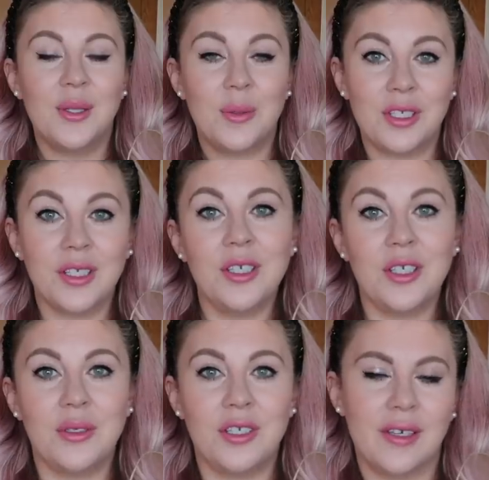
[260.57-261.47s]
So I'm just going to
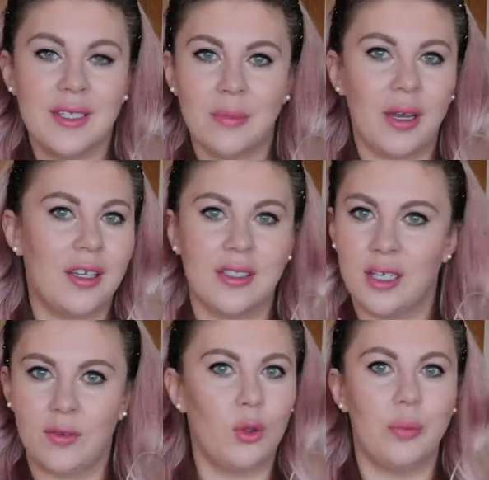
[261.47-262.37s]
do Darcy and Pearl
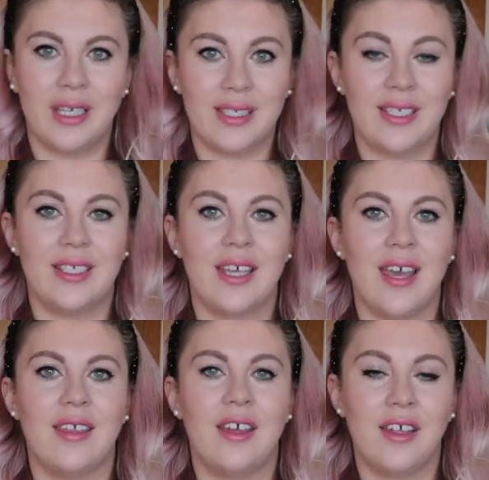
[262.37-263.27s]
stuff all mixed in
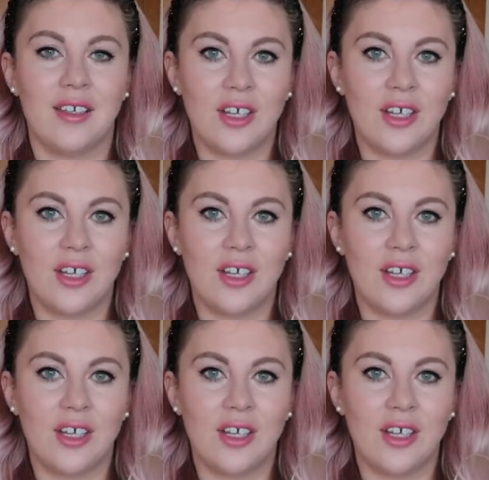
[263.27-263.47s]
together.